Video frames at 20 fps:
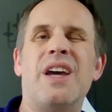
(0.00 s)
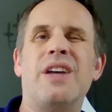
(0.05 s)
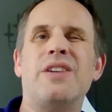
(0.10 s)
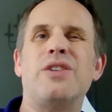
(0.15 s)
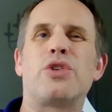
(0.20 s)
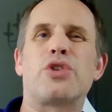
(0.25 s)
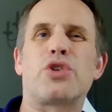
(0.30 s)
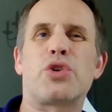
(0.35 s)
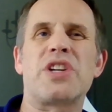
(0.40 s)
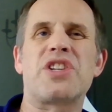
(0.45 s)

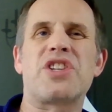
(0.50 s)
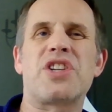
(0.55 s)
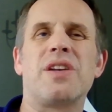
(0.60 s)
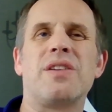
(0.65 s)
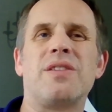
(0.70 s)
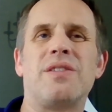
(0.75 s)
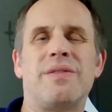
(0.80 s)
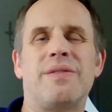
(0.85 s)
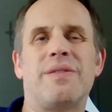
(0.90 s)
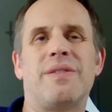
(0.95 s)

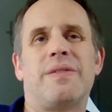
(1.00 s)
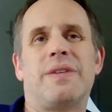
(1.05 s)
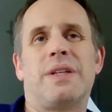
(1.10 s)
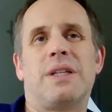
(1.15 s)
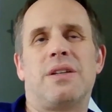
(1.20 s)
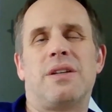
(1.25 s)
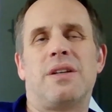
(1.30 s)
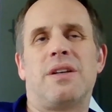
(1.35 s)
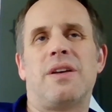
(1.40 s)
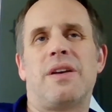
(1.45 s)
Nutrition
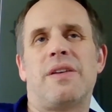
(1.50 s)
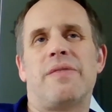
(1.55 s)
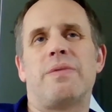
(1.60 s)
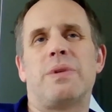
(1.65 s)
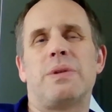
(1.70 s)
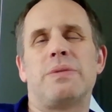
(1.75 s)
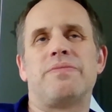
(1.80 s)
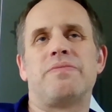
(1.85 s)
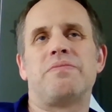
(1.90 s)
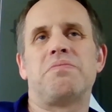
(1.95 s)

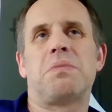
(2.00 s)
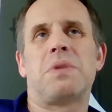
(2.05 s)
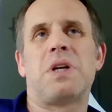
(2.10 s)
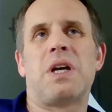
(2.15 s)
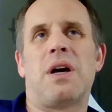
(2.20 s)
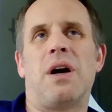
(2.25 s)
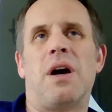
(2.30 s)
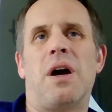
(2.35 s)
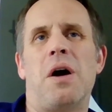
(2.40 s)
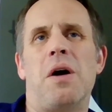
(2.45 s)

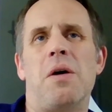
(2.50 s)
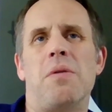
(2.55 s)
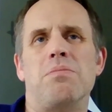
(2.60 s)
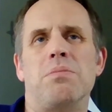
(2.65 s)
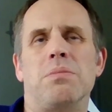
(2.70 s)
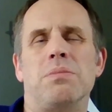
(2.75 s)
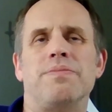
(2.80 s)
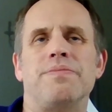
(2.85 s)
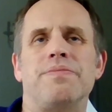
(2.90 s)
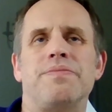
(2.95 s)

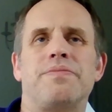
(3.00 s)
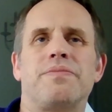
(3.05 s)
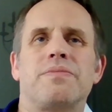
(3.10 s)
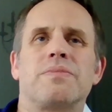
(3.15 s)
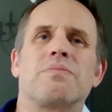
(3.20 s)
um,